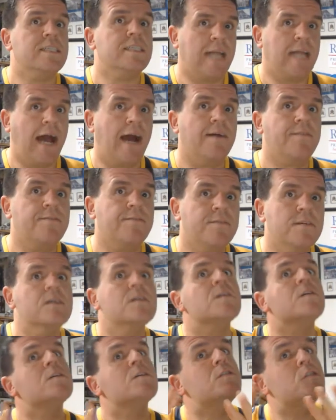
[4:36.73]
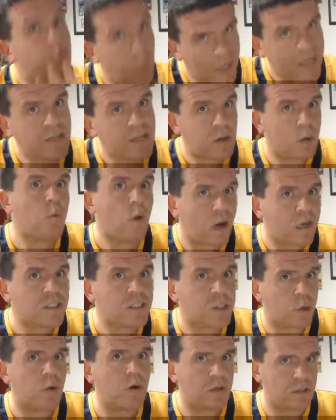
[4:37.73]
staff, tweak the
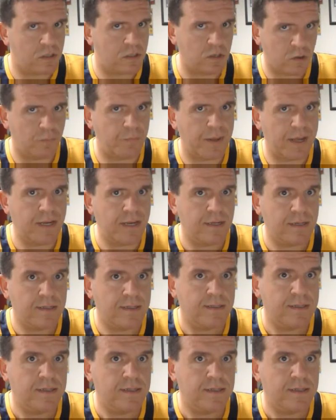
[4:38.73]
roster a little bit.